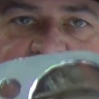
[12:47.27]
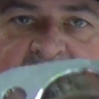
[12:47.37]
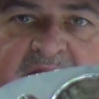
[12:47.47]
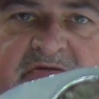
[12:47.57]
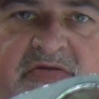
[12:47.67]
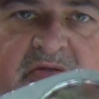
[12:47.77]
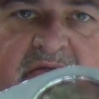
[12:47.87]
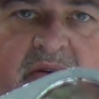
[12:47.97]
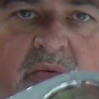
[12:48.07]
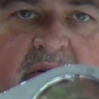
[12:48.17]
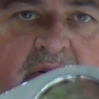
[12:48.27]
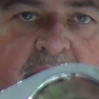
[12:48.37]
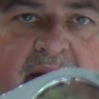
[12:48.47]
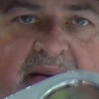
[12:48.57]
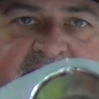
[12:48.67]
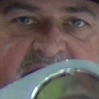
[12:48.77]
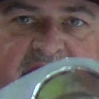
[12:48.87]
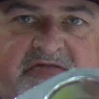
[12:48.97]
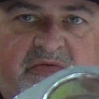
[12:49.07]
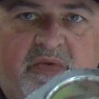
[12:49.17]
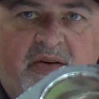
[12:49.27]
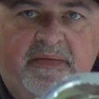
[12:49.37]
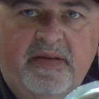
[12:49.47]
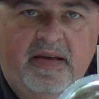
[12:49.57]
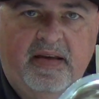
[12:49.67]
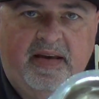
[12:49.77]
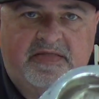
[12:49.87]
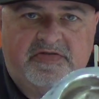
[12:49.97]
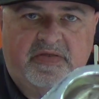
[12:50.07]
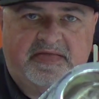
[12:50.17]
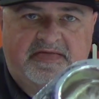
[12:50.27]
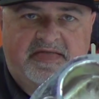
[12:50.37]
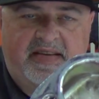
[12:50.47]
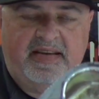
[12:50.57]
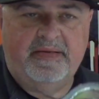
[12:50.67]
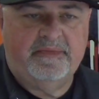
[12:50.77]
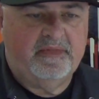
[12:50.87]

make sure that what you're buying is what you want. As you can see,